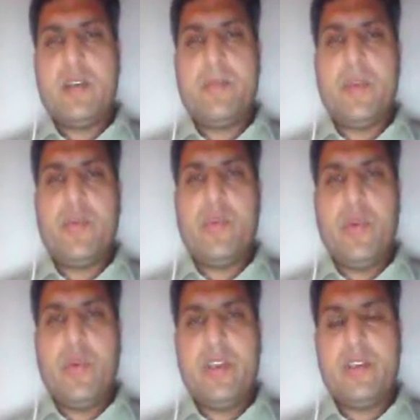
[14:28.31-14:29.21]

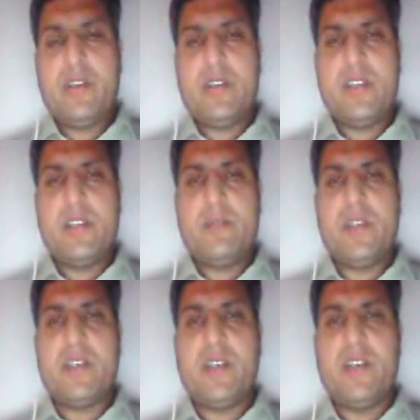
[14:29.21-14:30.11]
PV1, this is
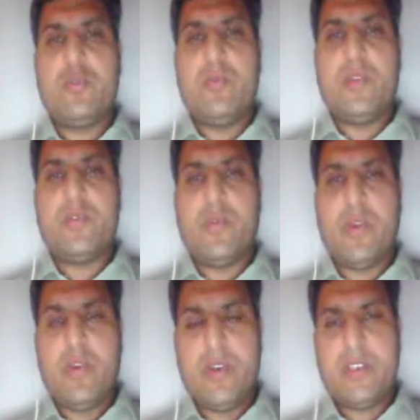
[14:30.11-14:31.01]
basically too much
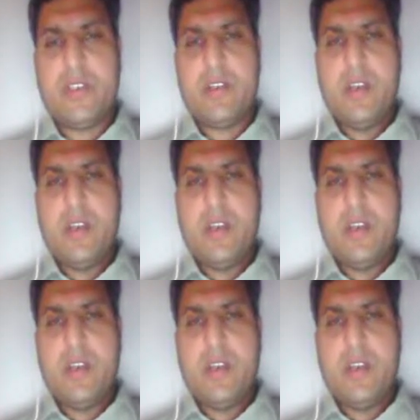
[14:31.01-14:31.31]
virulent,